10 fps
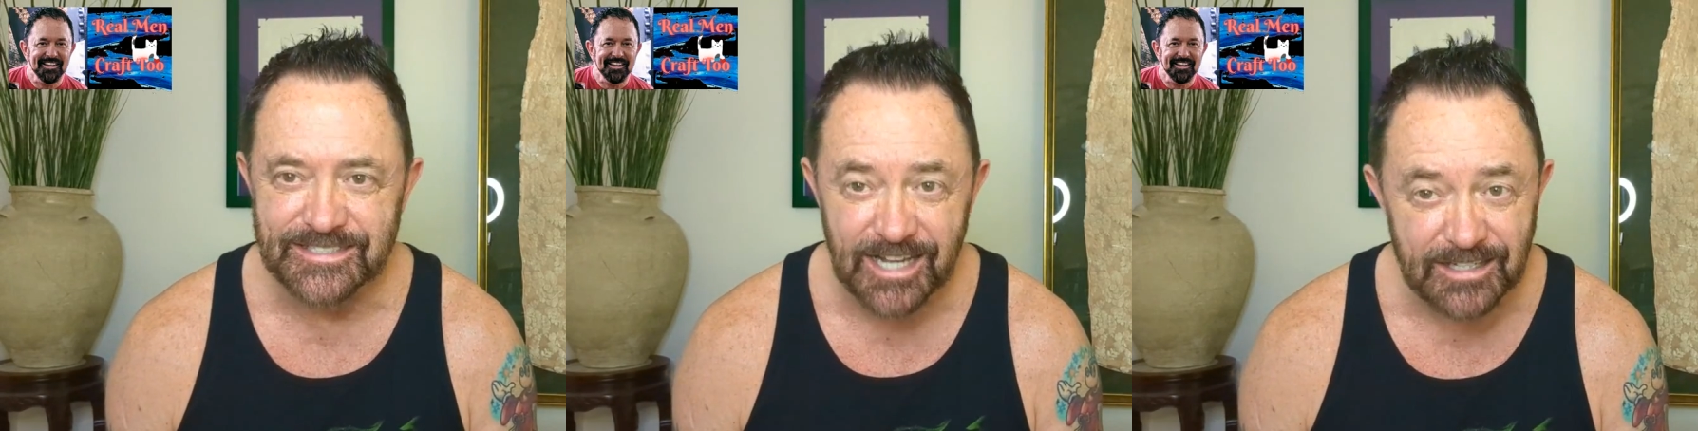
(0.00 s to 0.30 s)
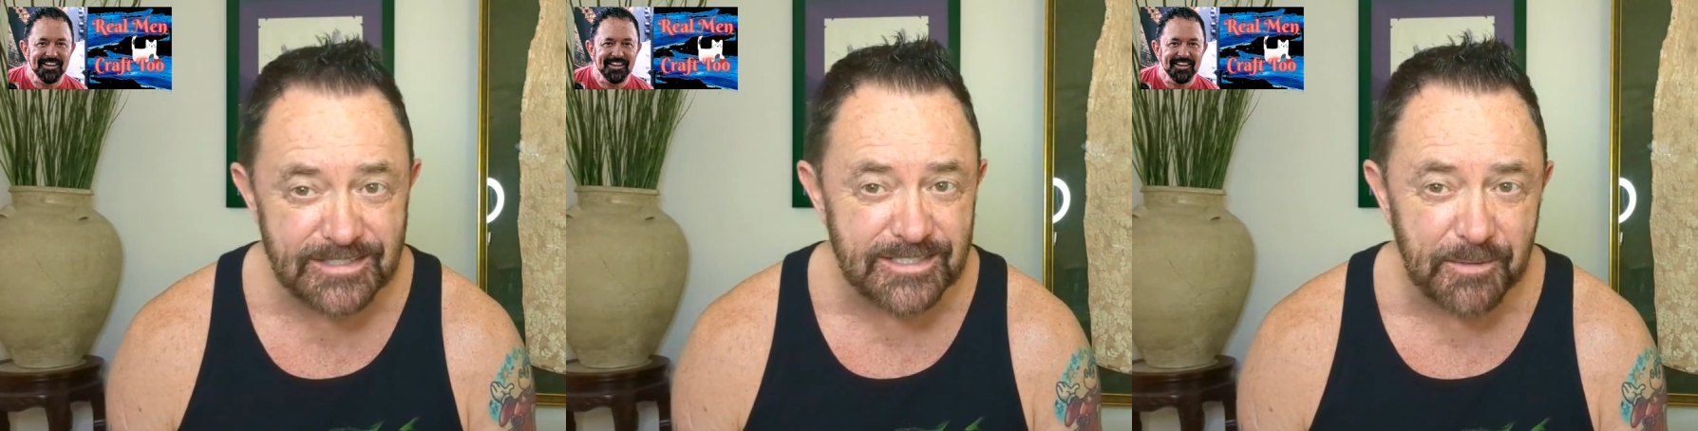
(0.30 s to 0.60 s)

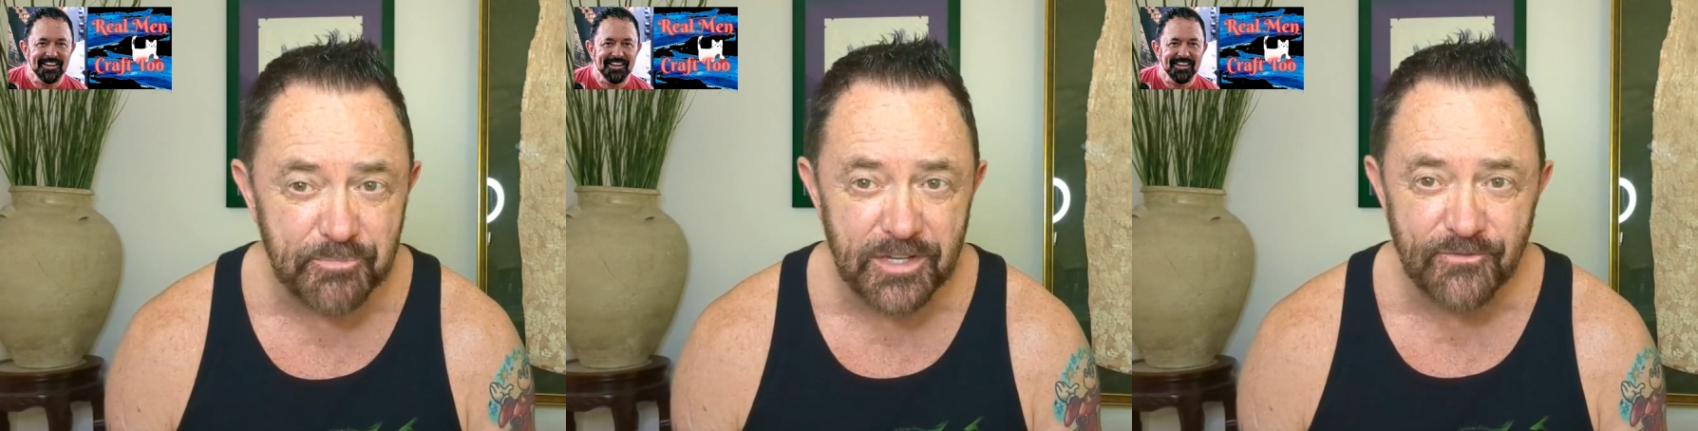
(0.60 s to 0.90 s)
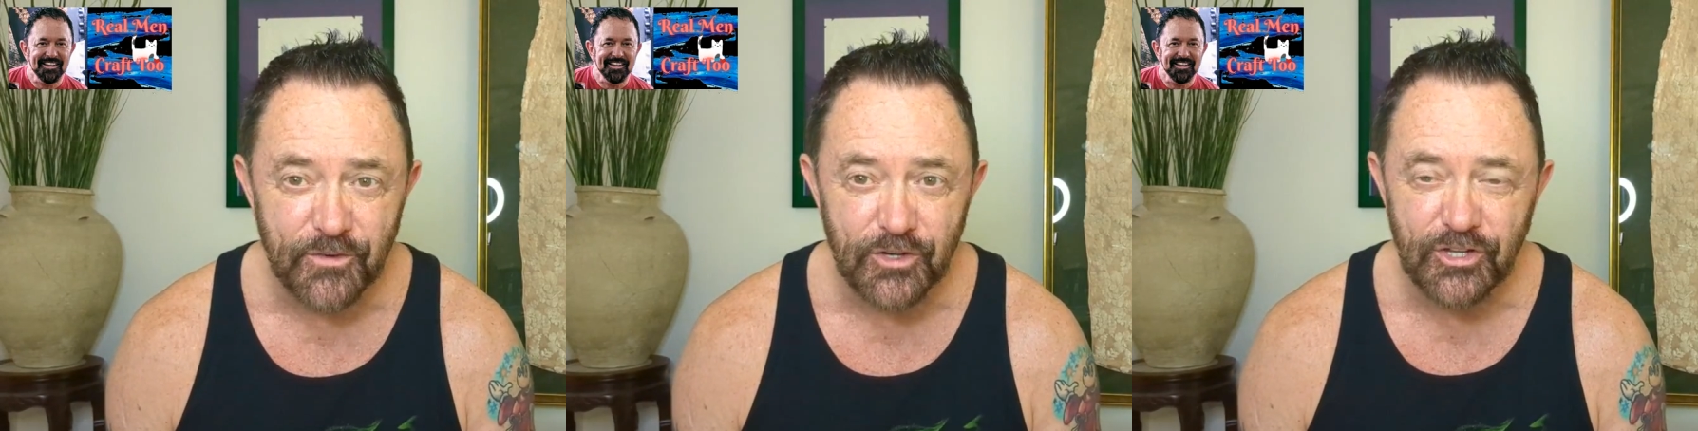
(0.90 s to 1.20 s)
Speaker 1: does
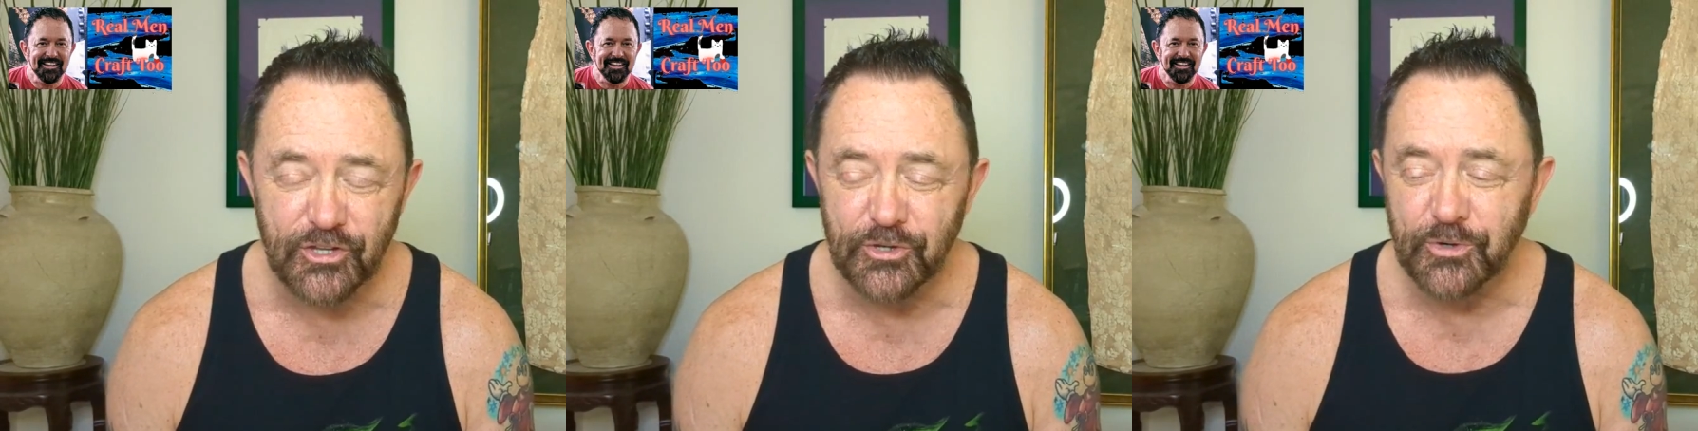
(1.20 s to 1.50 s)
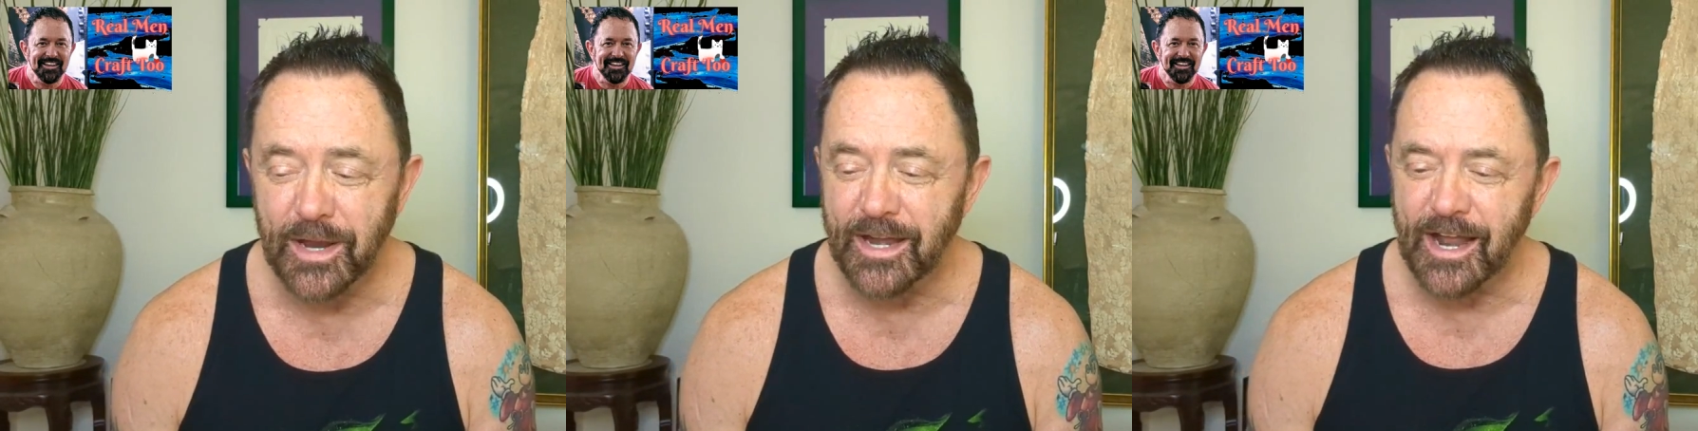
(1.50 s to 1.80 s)
something for
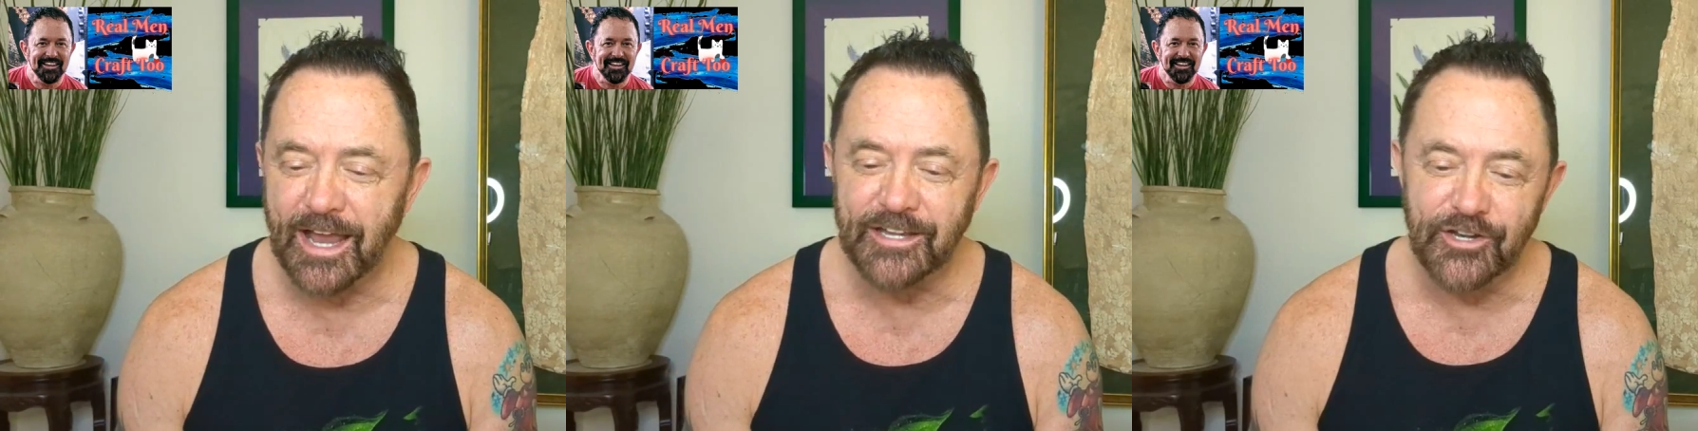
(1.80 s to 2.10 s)
you, and I